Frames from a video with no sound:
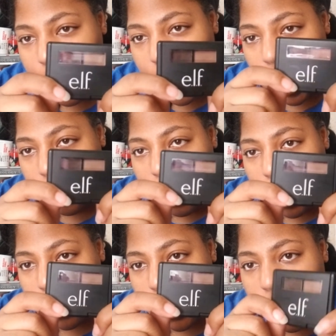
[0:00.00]

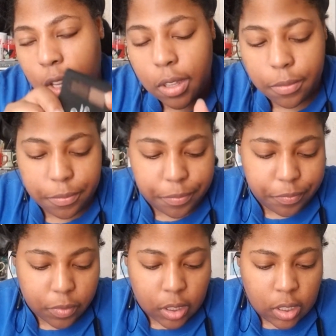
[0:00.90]
eyebrow kit.
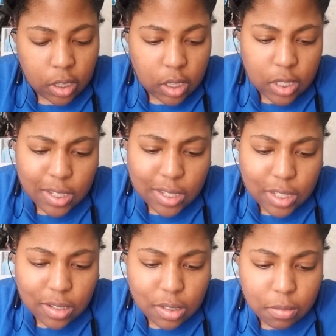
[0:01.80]
This is
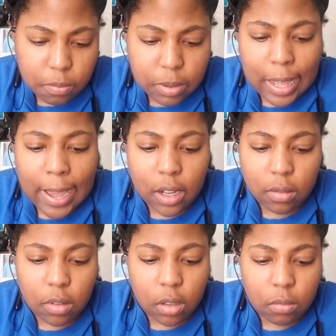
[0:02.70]
in black,
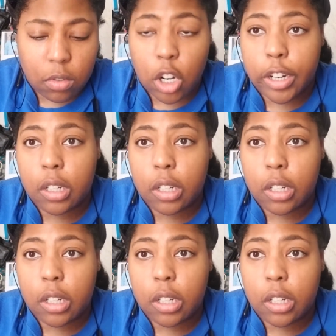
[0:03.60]
no, dark.